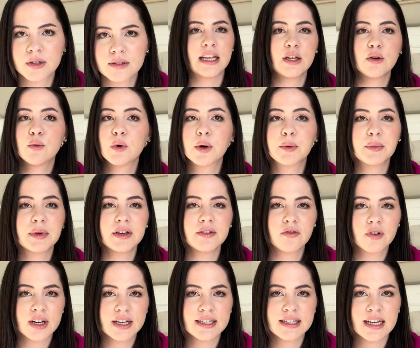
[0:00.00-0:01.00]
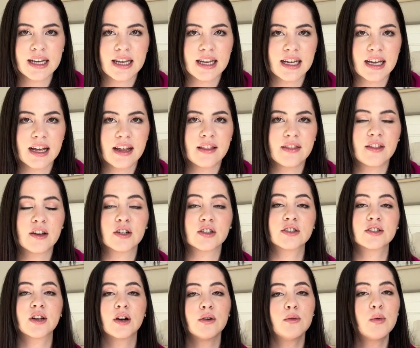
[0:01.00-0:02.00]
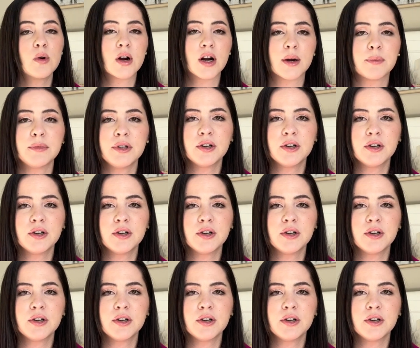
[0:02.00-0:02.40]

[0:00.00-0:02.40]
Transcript: You won't be freezing. They're so warm.